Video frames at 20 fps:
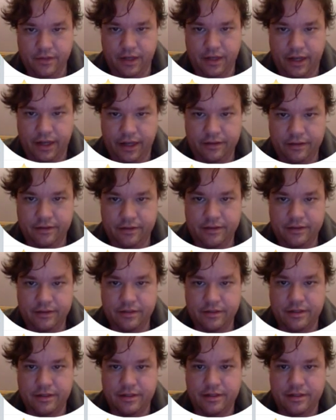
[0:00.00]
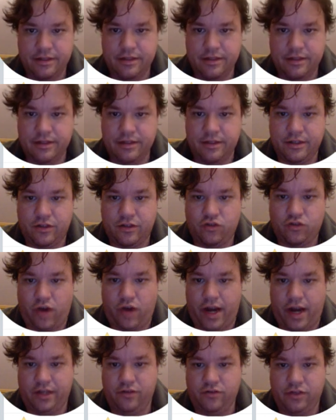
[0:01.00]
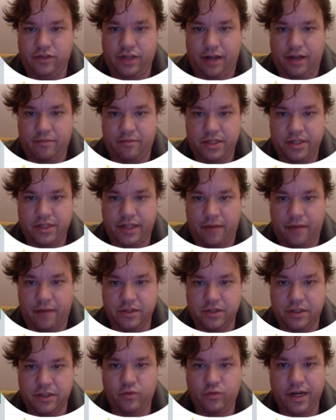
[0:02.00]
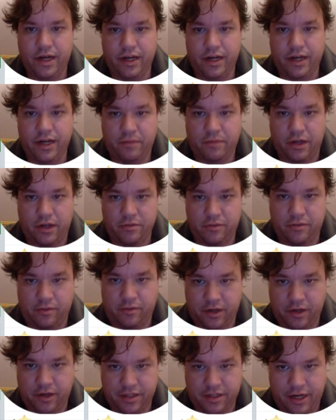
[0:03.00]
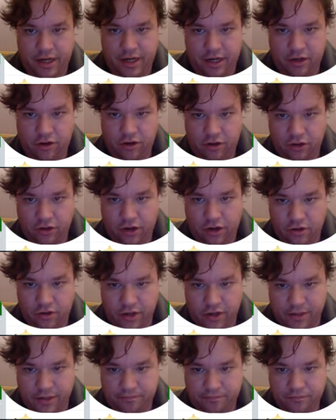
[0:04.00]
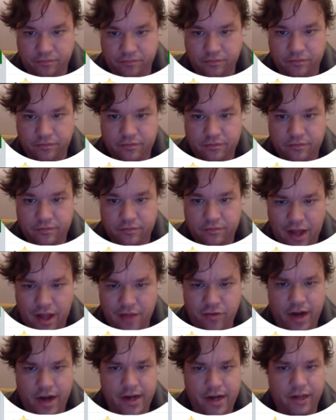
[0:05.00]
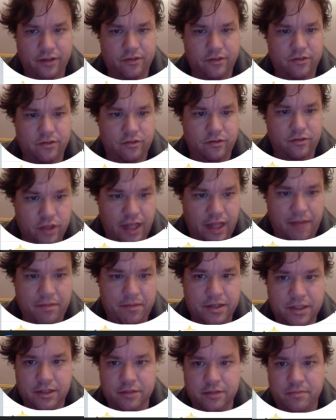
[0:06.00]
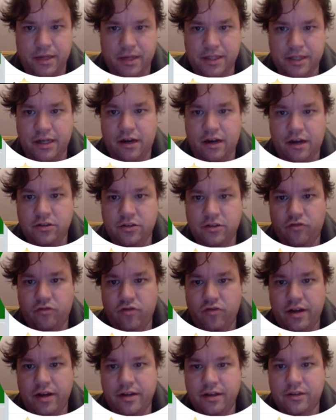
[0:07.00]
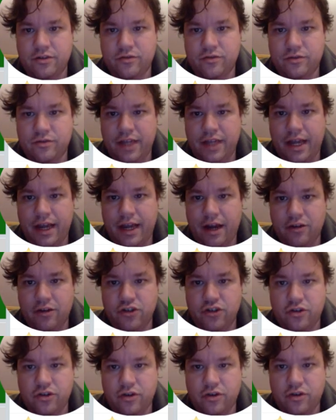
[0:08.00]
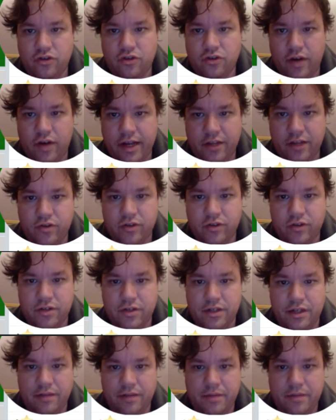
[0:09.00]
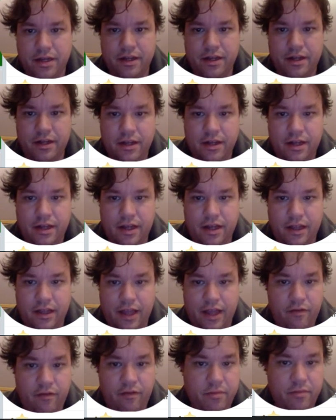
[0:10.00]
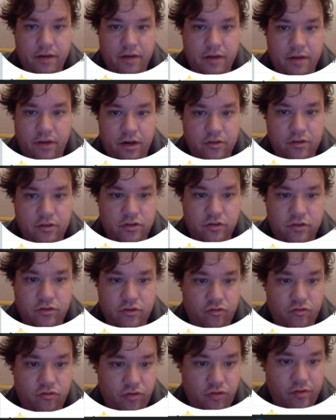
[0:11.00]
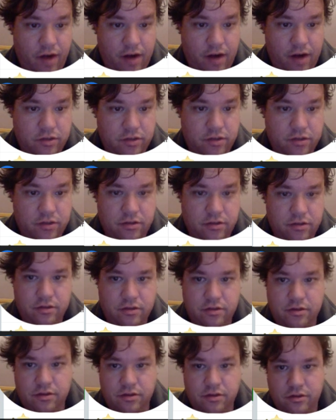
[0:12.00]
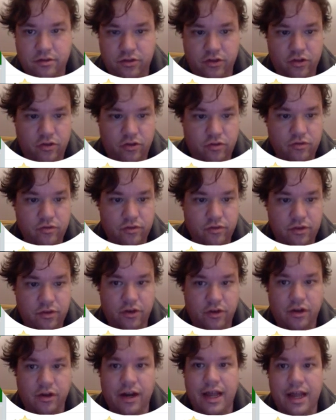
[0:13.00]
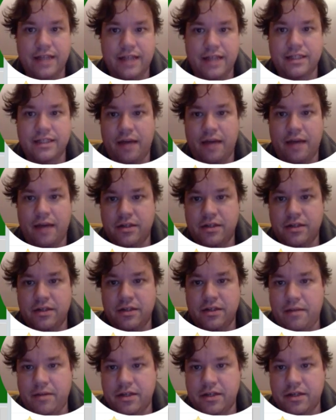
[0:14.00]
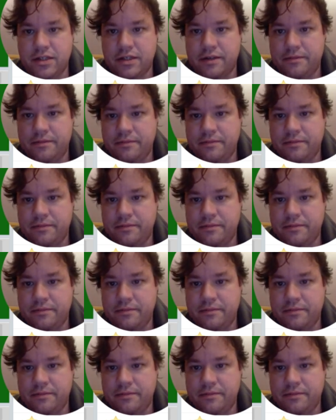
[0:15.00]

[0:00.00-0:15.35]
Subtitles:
and try to establish diamonds as quickly as possible, because they are not only threatening to establish the space, they're also threatening to take out your sole entry to the dummy. And everybody followed suit to 3 rounds, so your last diamond is established.